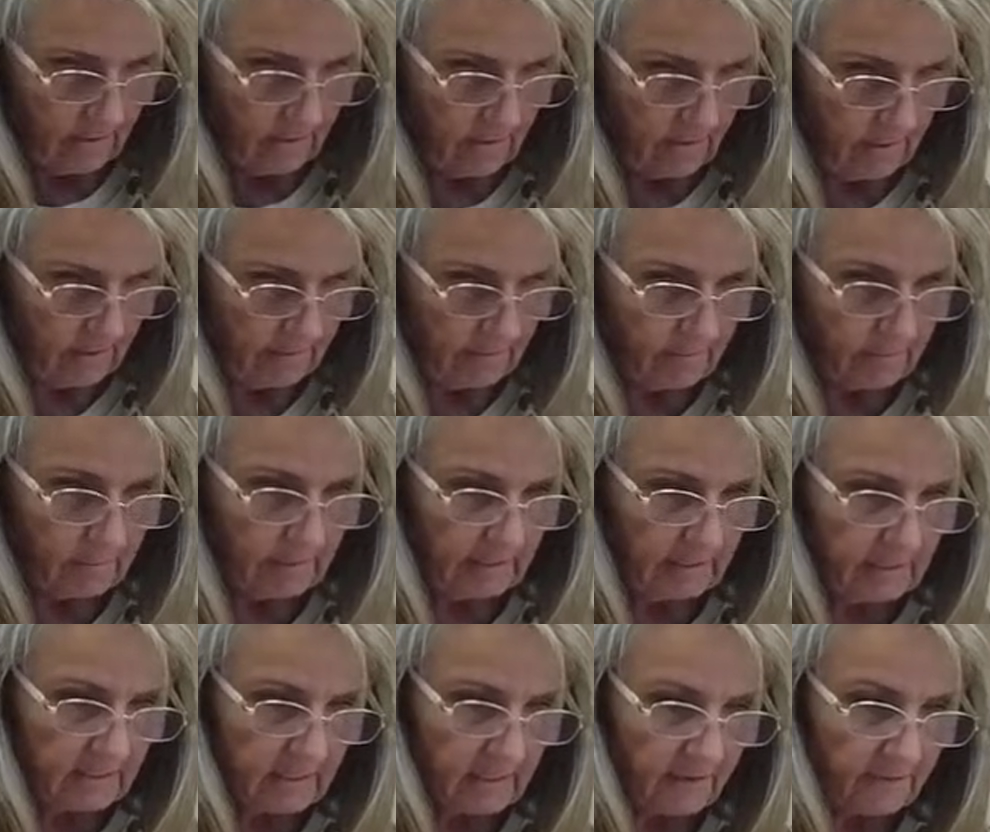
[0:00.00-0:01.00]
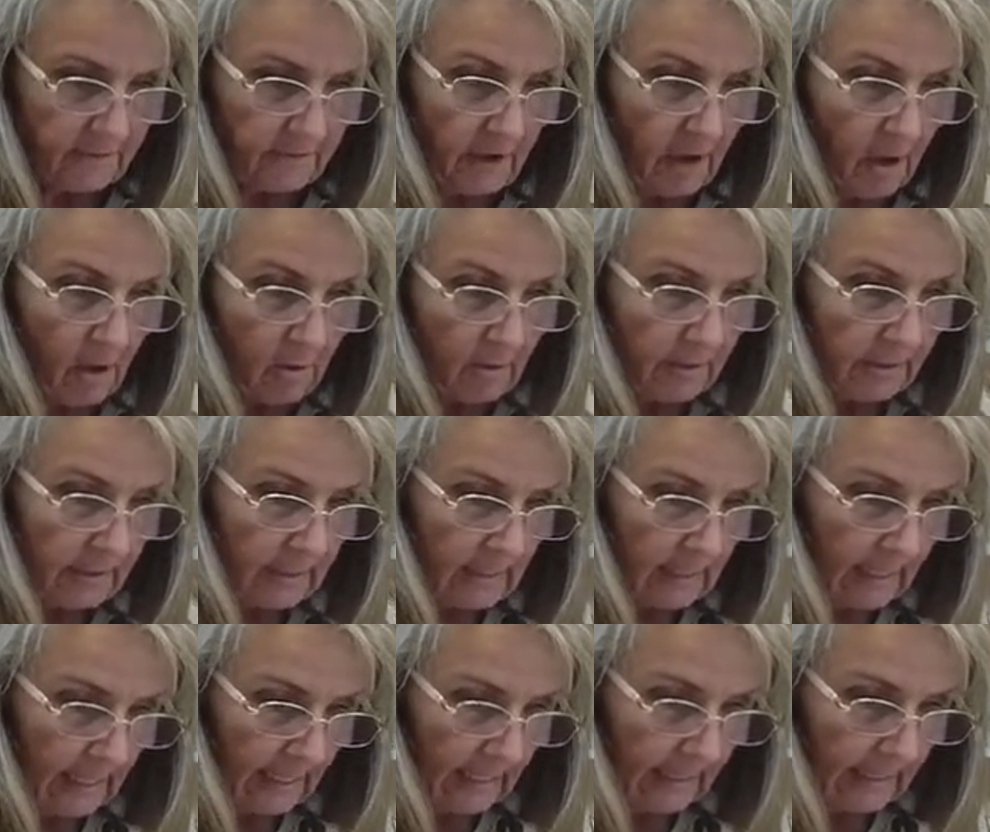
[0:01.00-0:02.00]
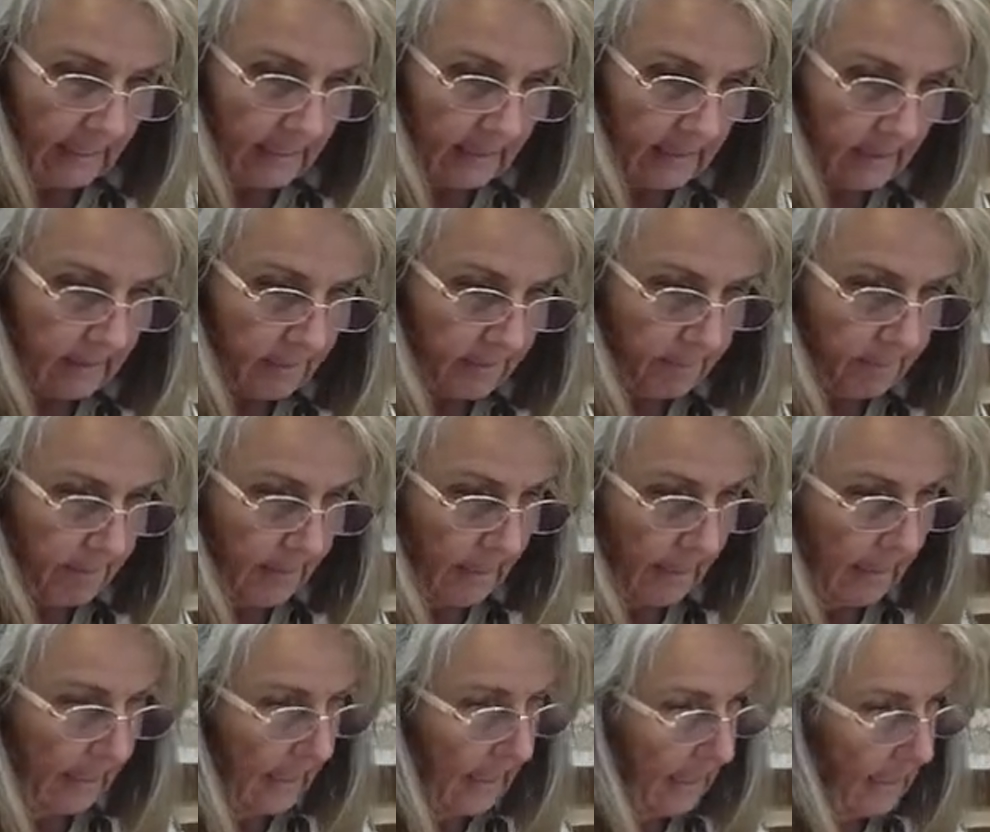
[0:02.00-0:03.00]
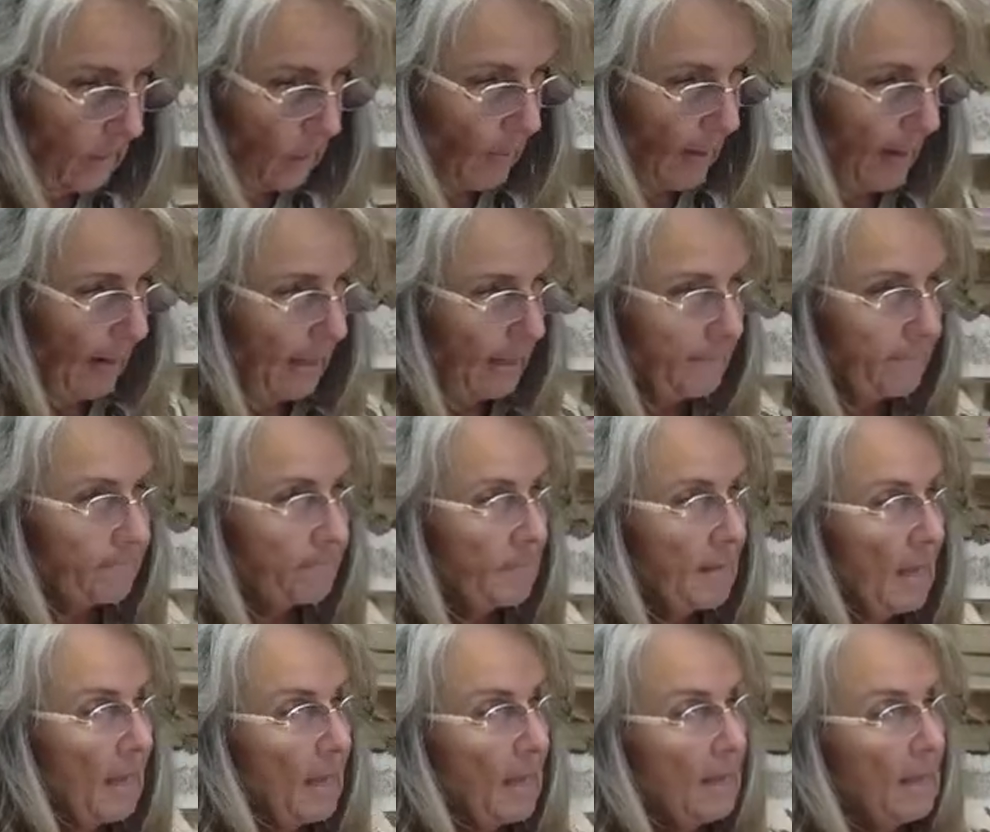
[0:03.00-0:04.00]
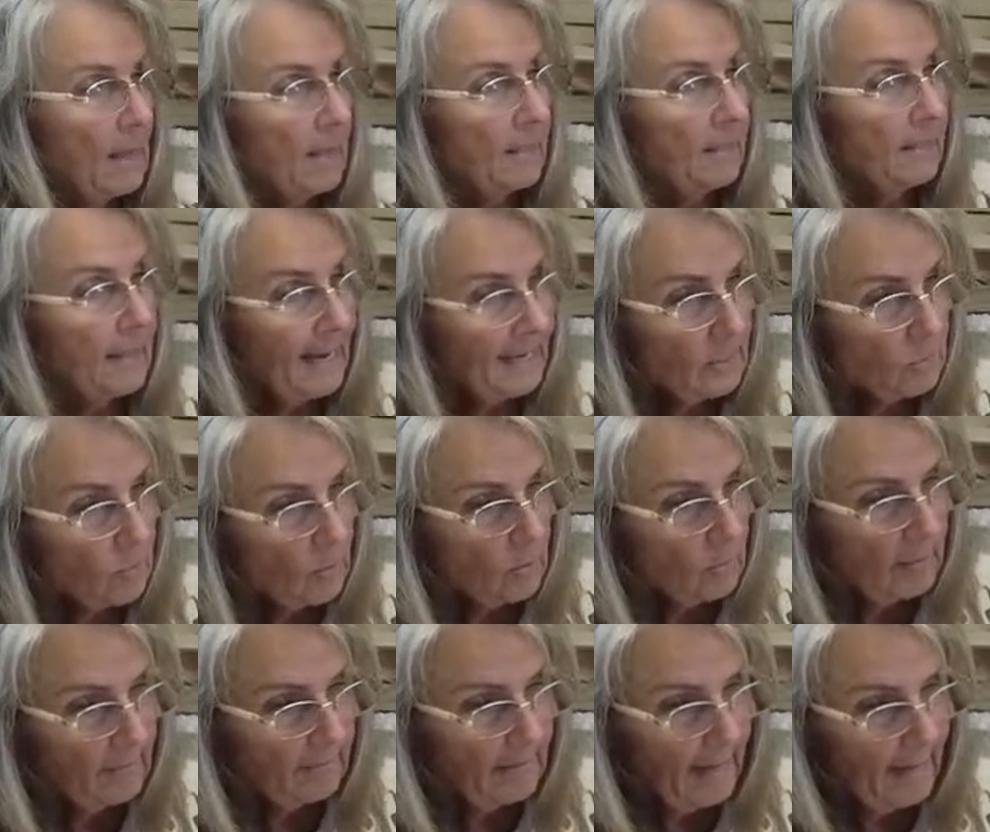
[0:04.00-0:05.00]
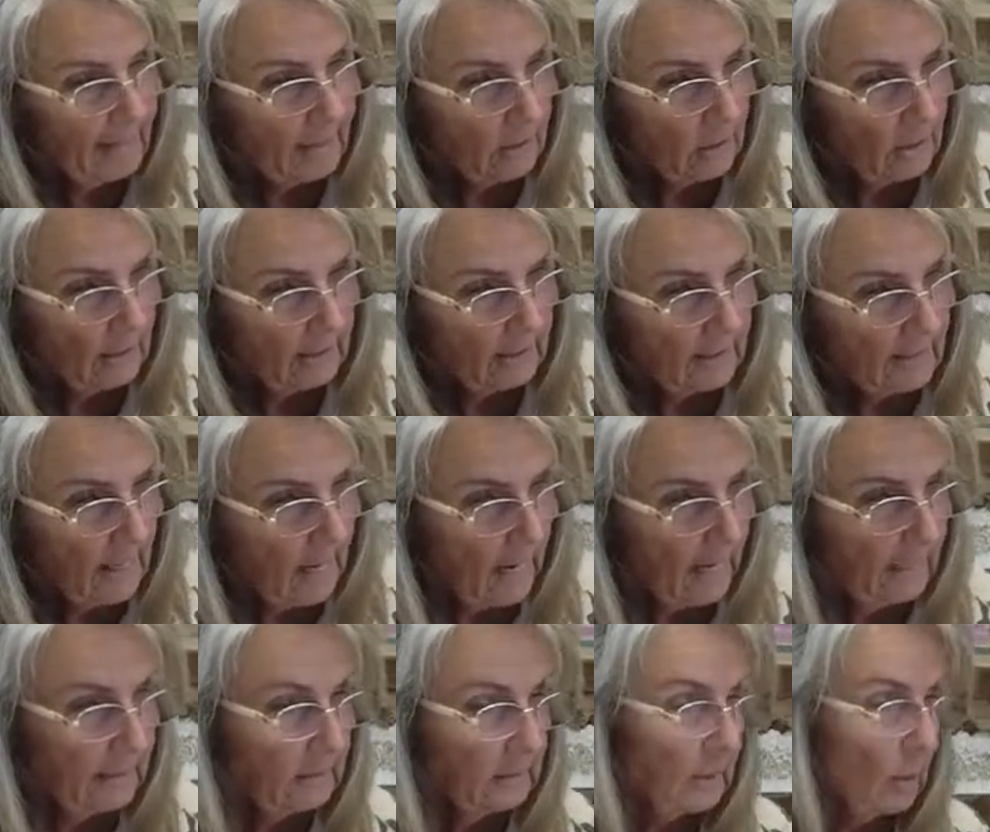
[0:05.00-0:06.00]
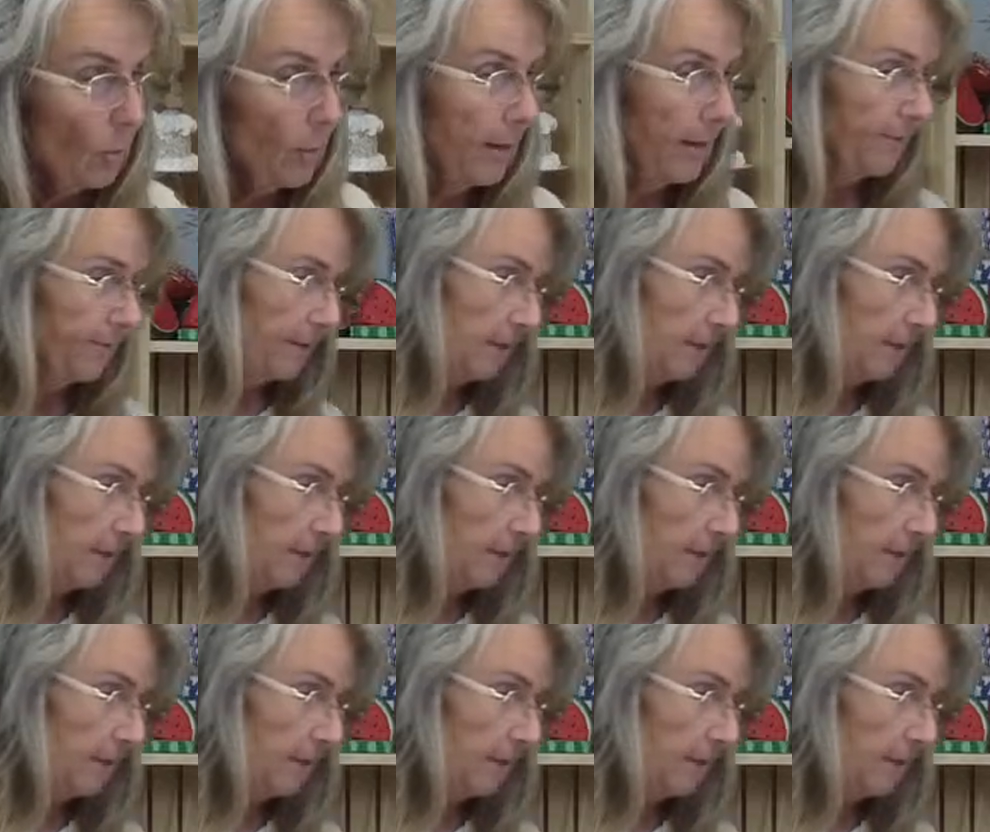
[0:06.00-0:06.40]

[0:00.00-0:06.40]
or it will get stuff caught in the clay. But anyway, that's what we've got done tonight. So if